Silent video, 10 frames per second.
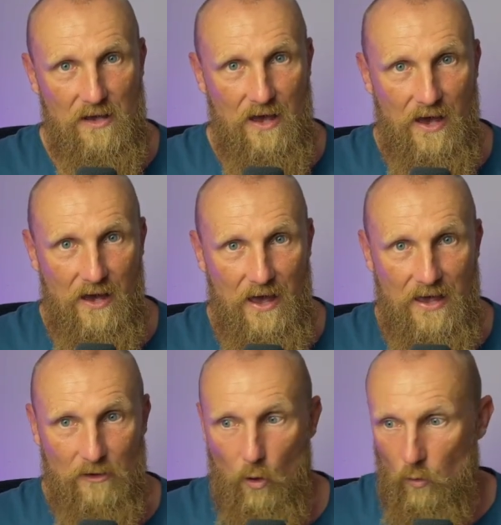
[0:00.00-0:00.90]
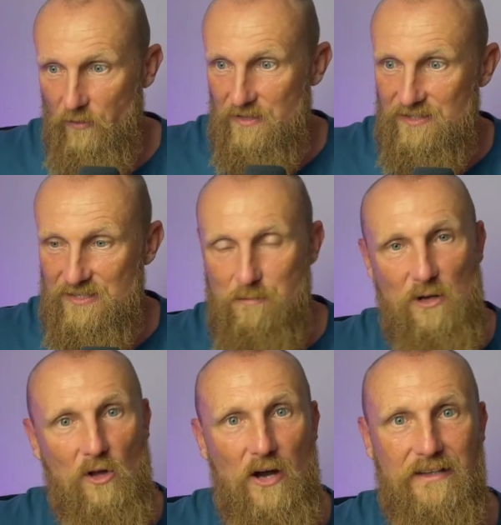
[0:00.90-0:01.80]
and all the
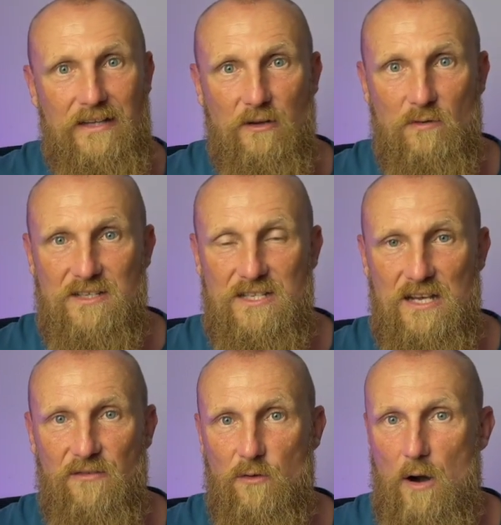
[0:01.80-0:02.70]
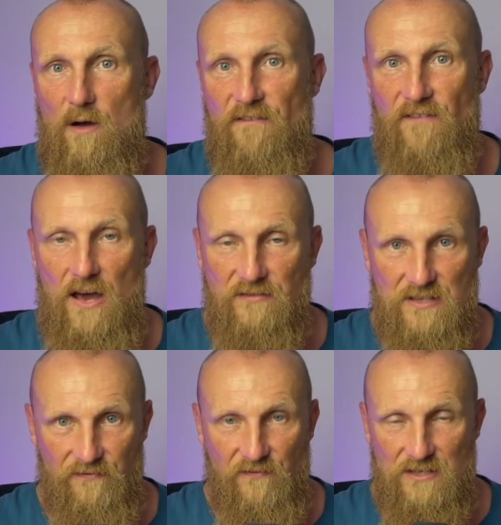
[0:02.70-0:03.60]
stimuli that you receive through our five
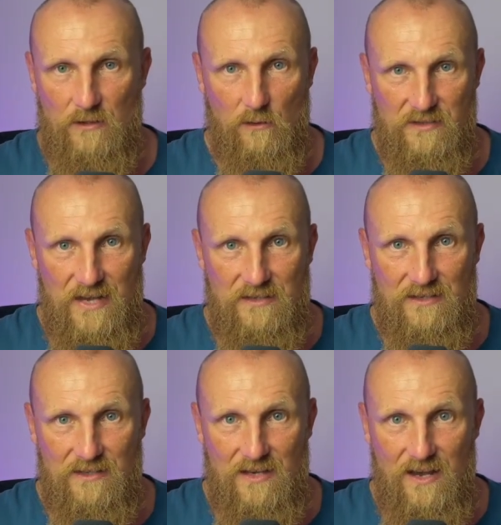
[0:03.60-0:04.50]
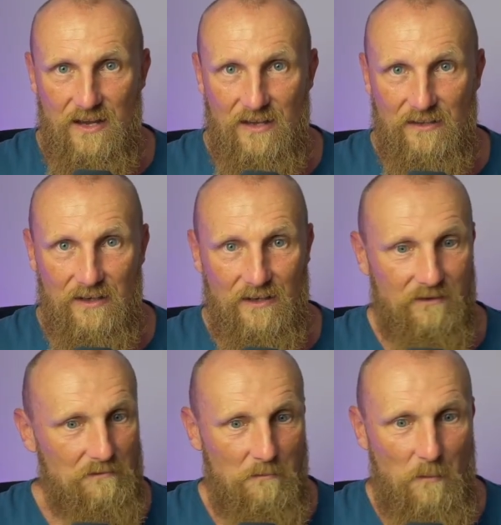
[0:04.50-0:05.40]
physical senses, there
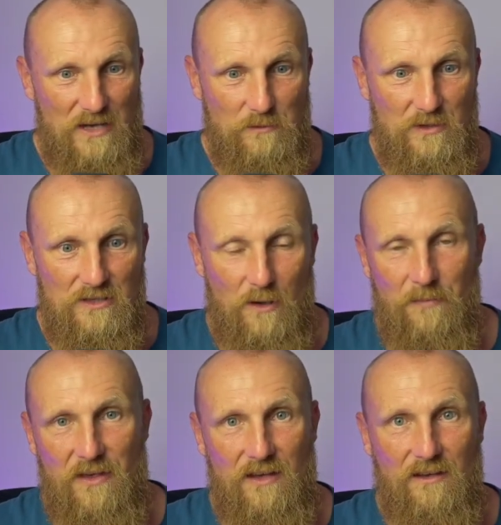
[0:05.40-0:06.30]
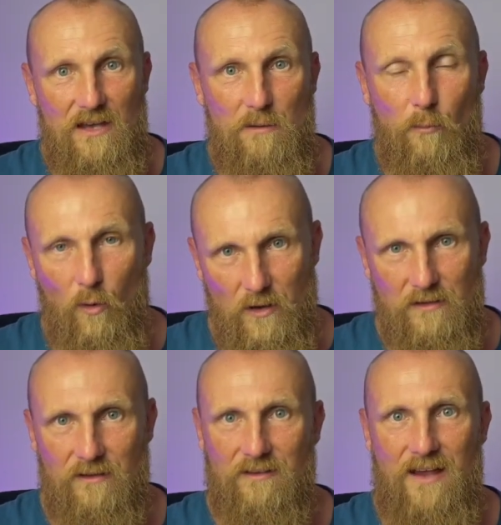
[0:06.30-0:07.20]
must be something
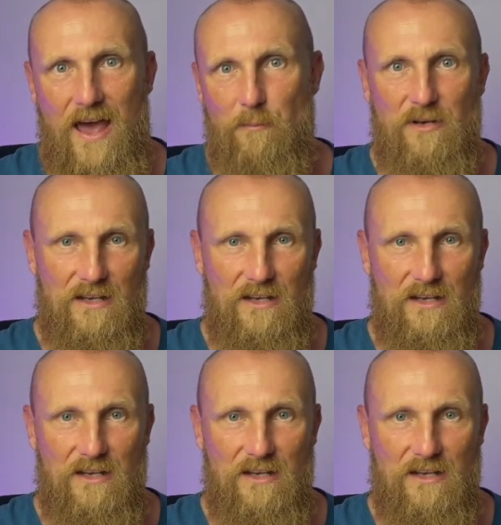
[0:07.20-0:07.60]
important happening